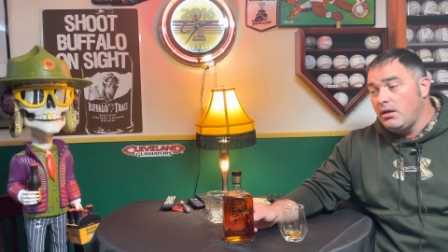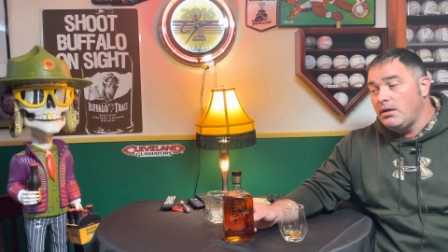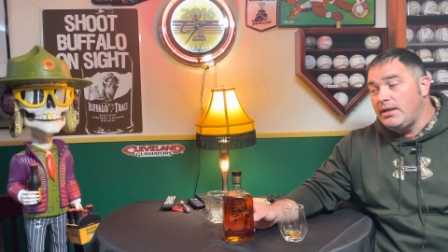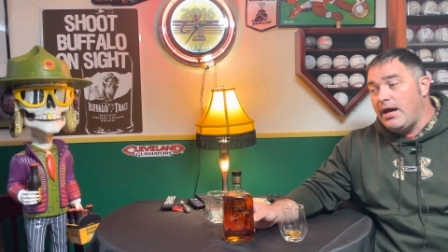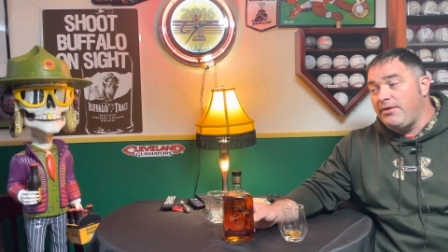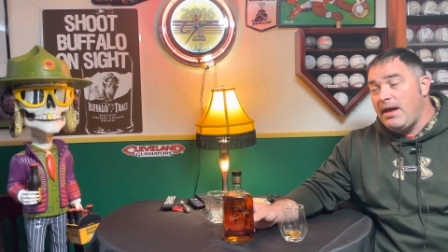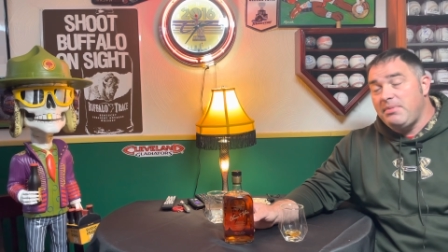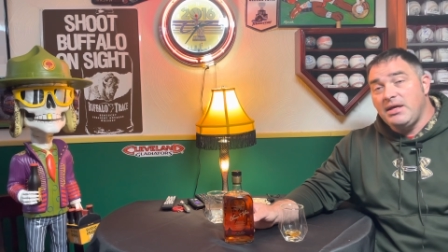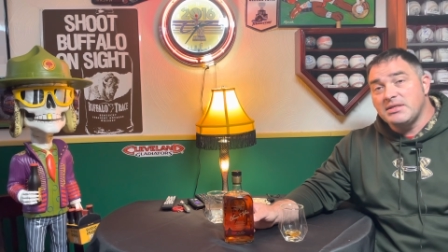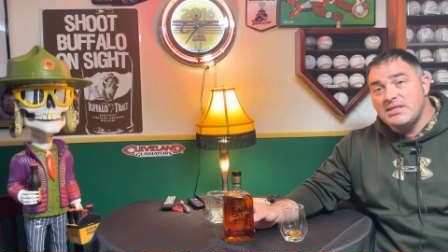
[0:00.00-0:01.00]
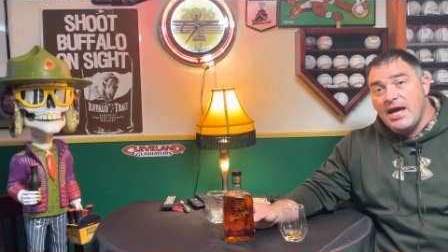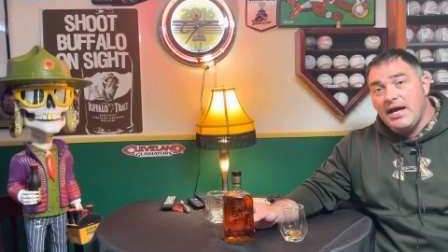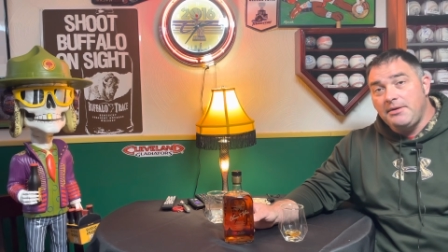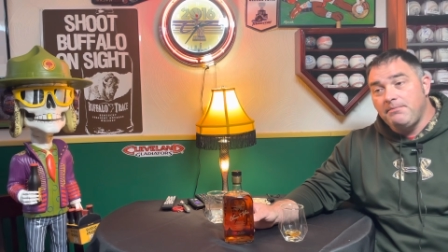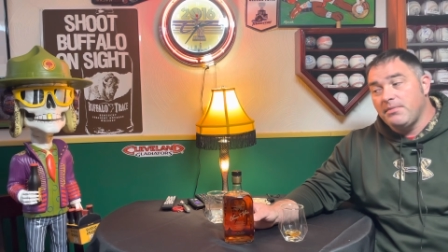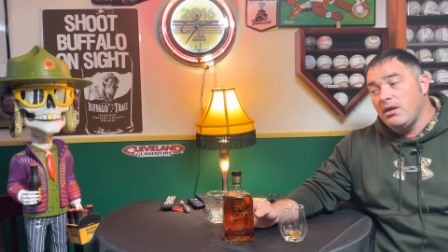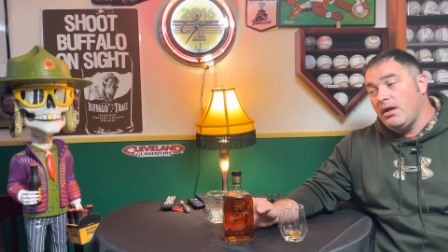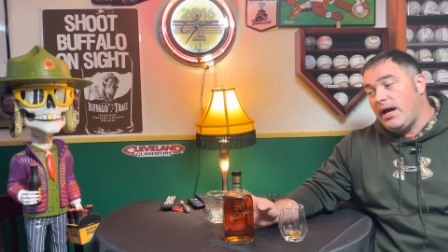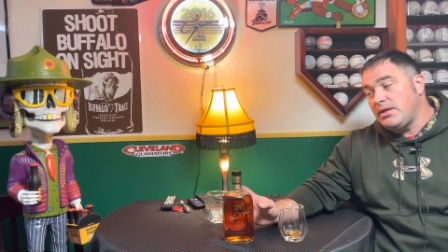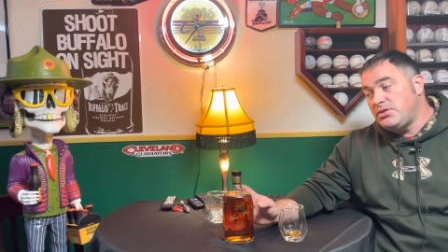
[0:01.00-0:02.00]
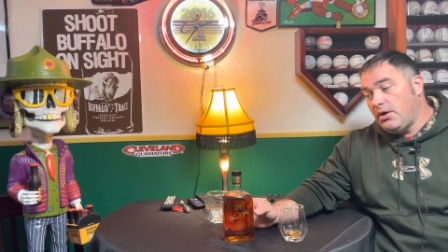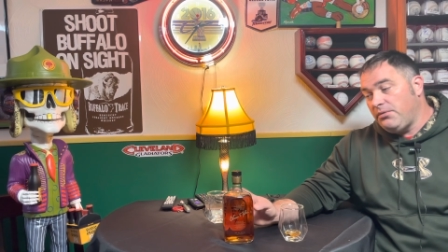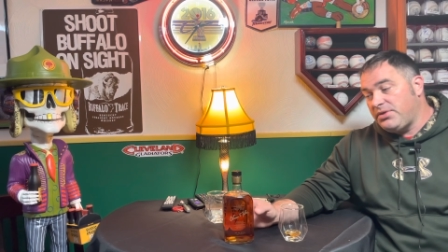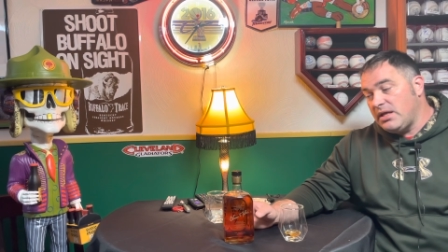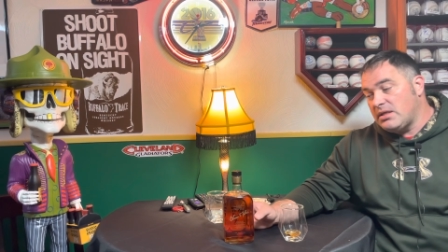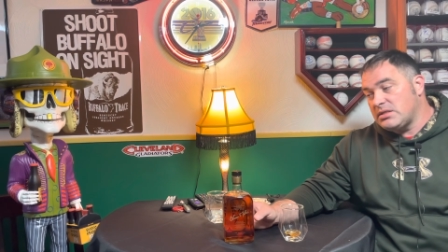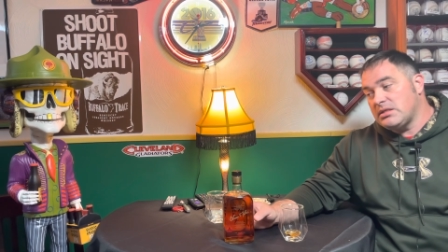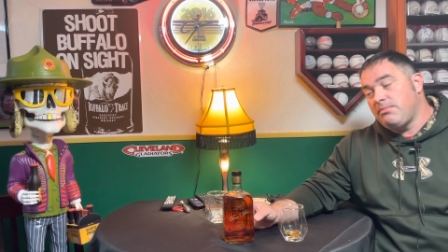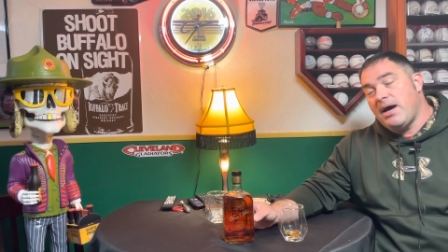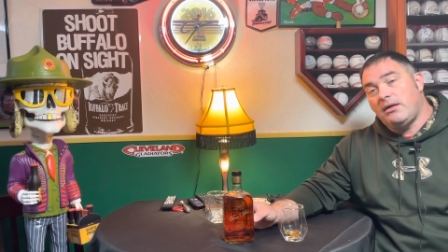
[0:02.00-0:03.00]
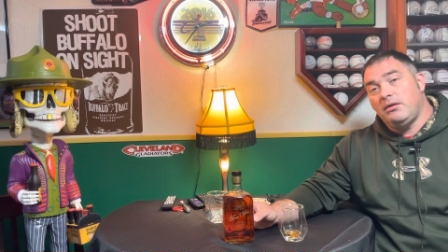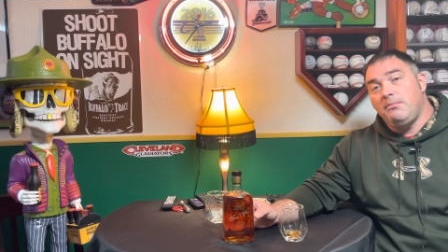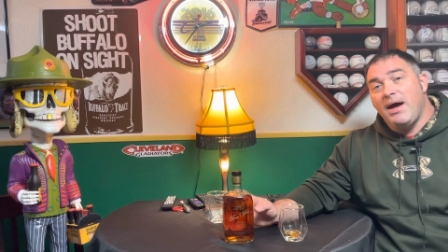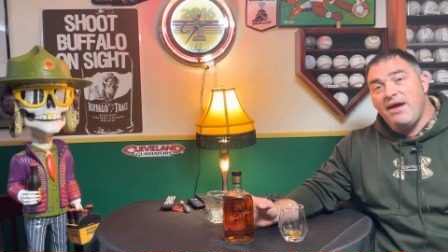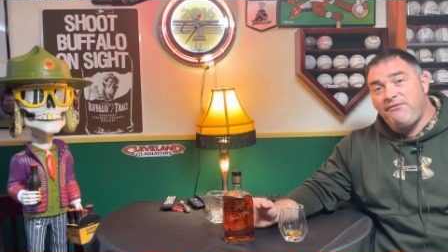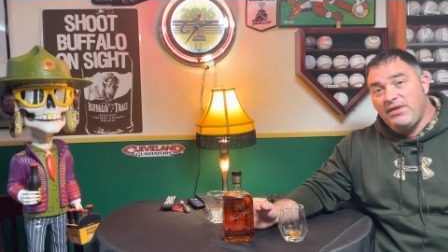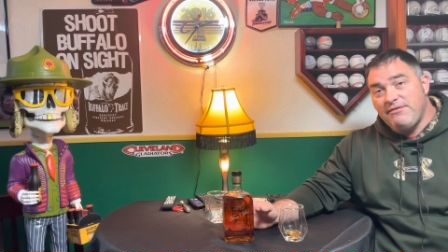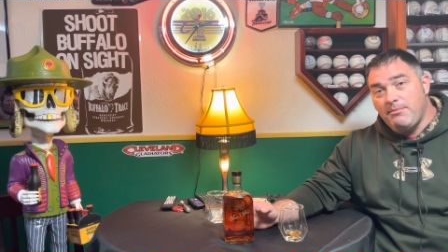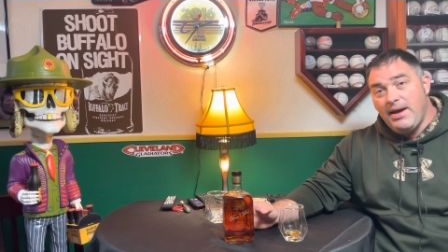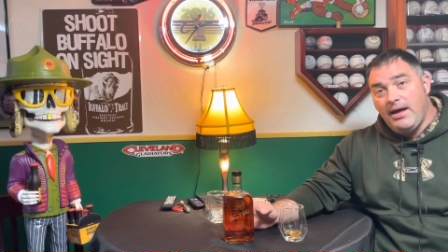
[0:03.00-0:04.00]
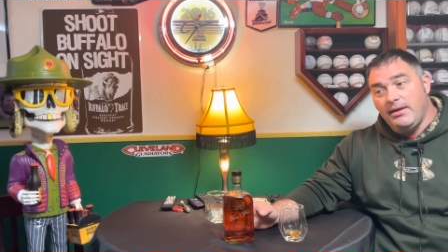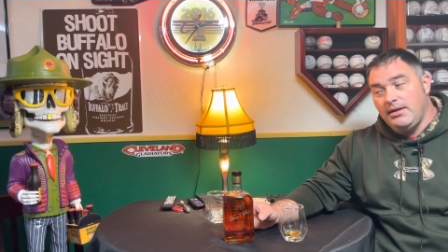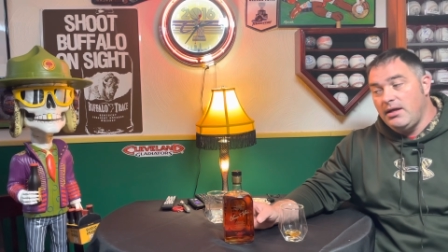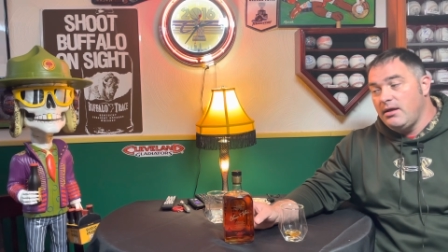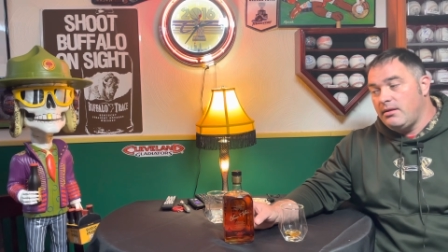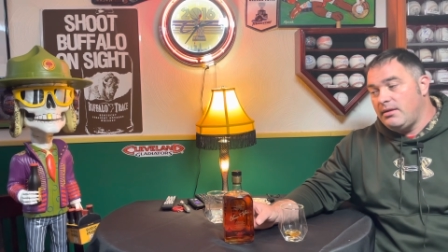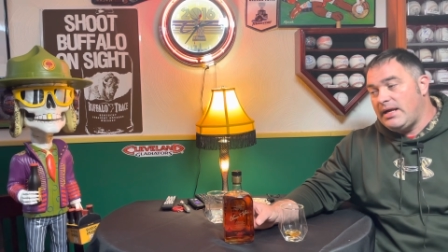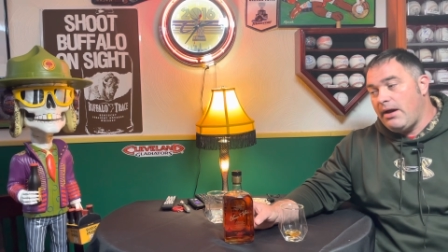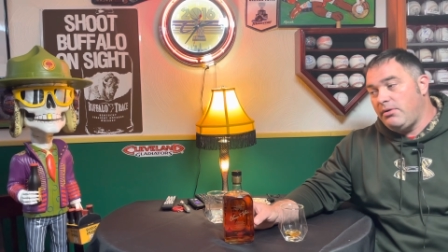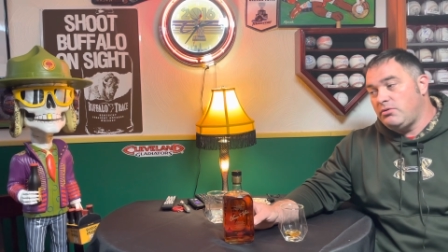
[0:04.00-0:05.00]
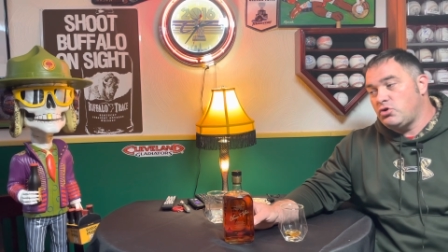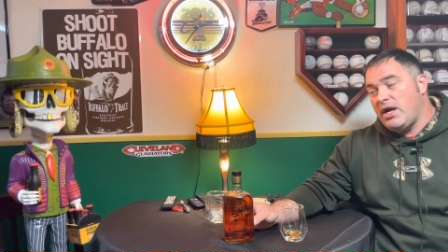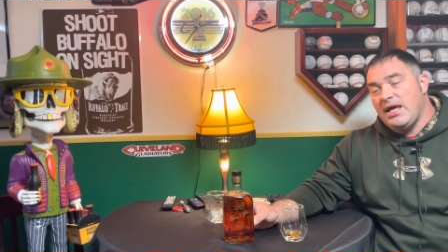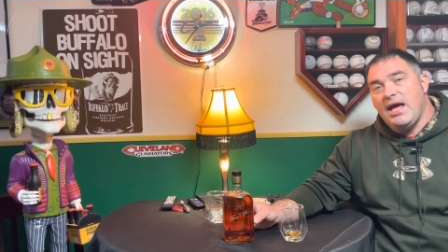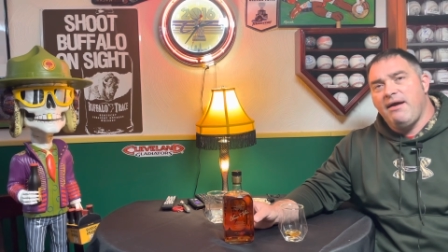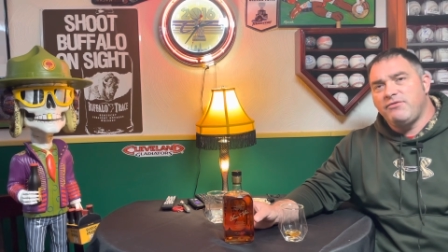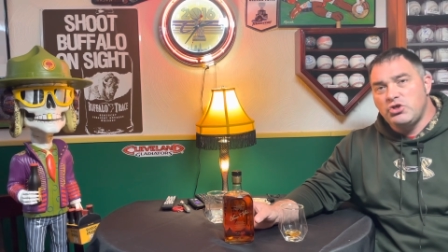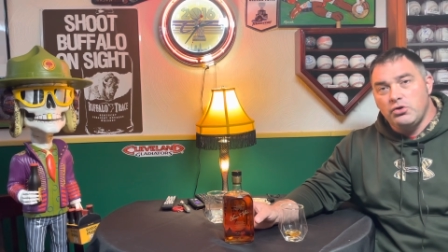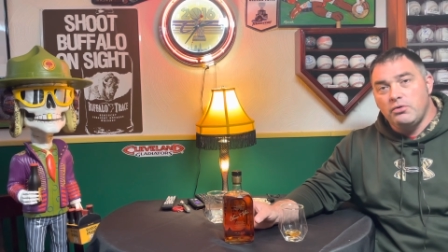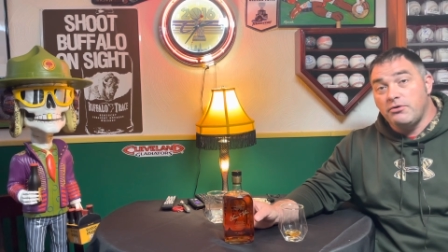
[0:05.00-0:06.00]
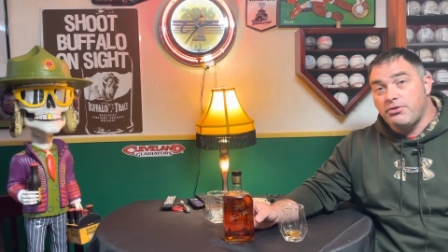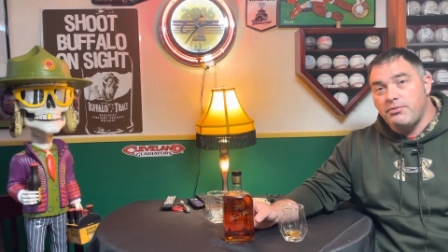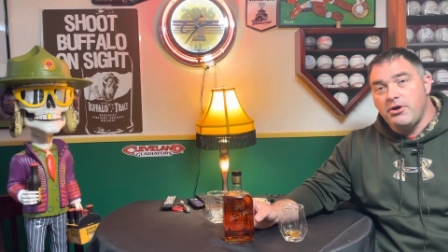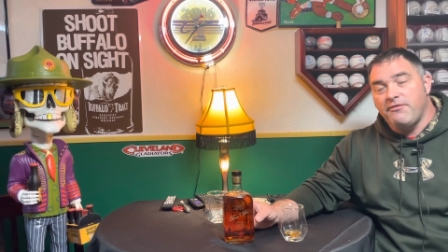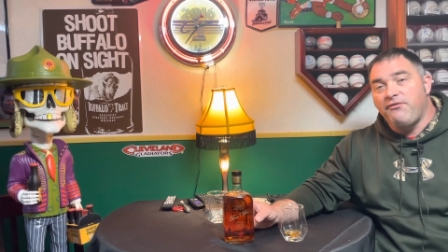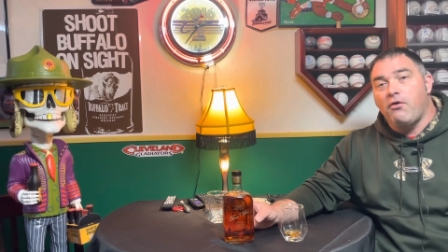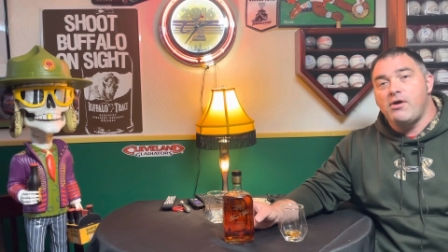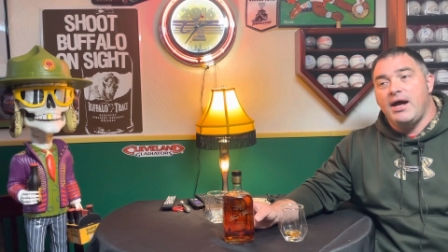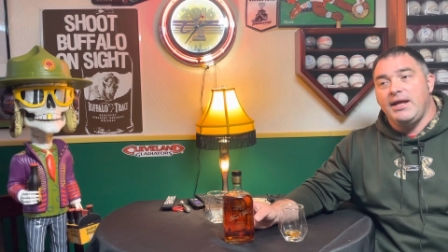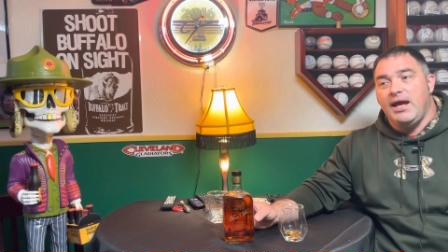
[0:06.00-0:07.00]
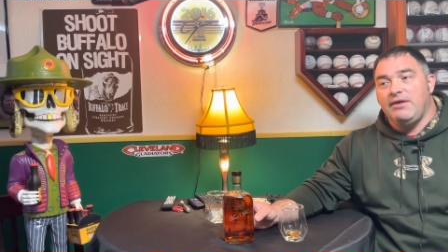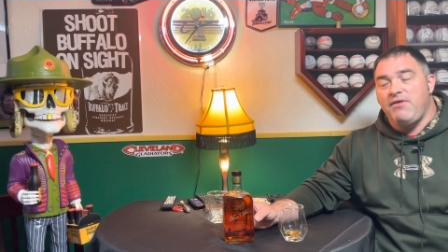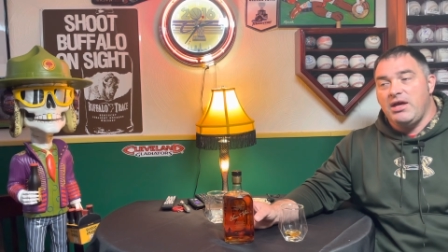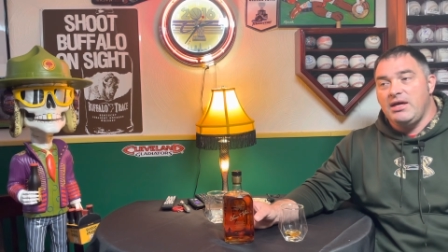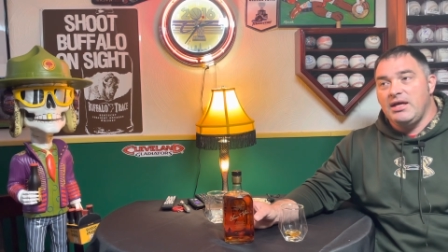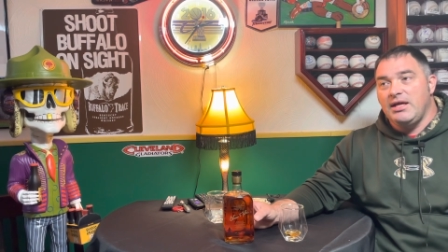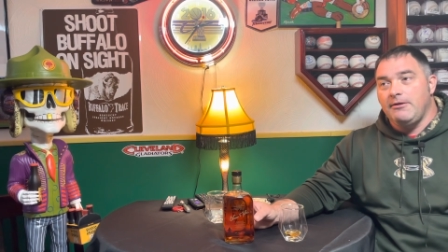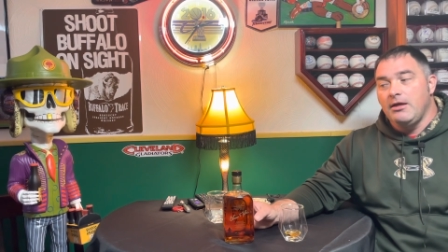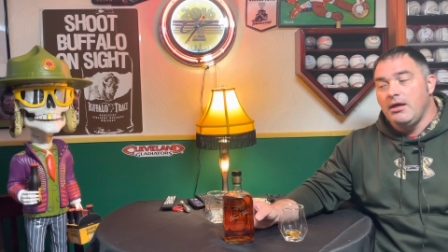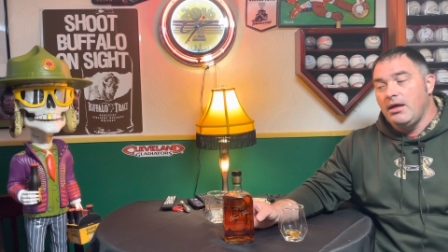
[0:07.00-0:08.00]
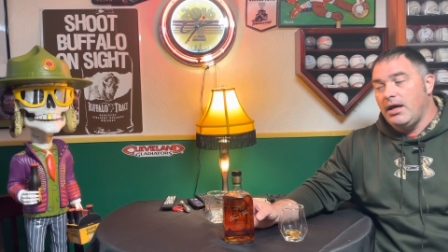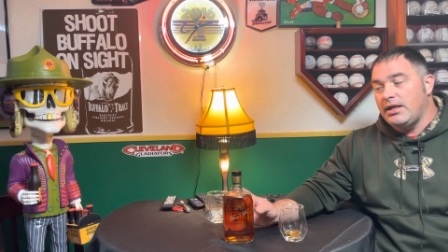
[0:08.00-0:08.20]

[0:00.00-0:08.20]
Now, that being said, I don't think this is a bottle in my flavor palette that I would try to have 2 or 3 or 4 on hand if I could get it. and I